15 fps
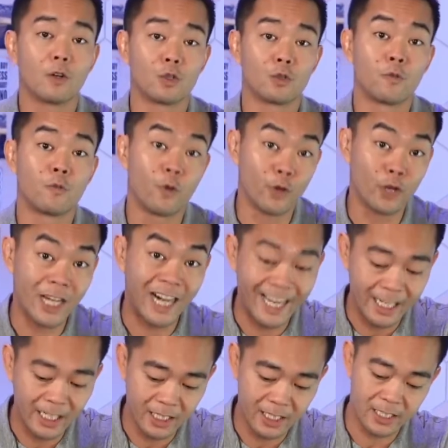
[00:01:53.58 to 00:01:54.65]
or for
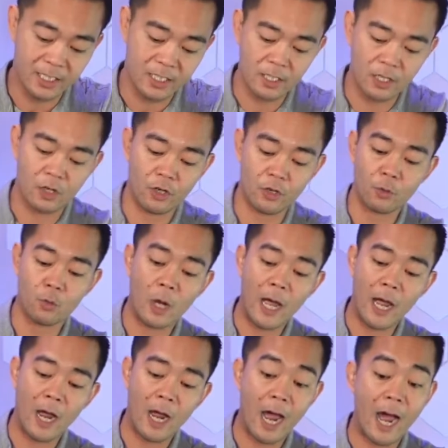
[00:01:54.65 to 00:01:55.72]
guidance on
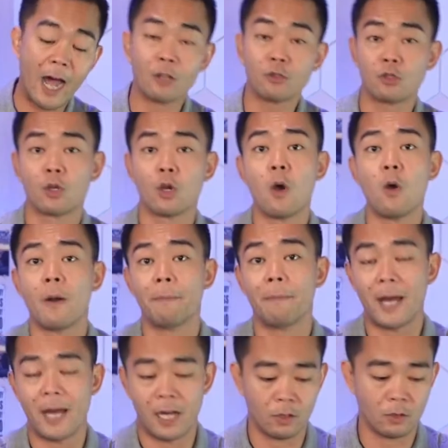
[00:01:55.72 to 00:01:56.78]
how to go
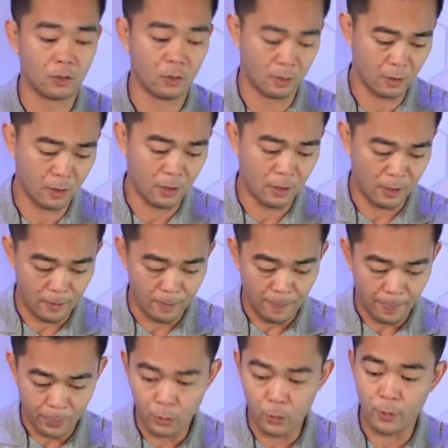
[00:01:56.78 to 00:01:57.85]
about
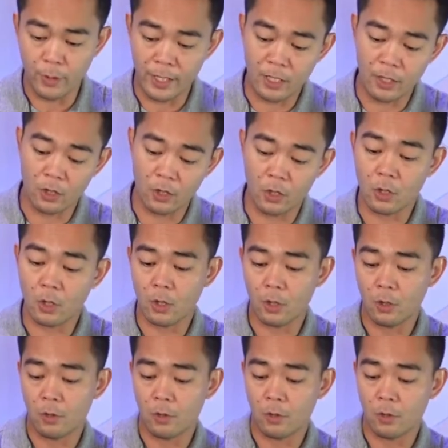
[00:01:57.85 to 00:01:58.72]
doing your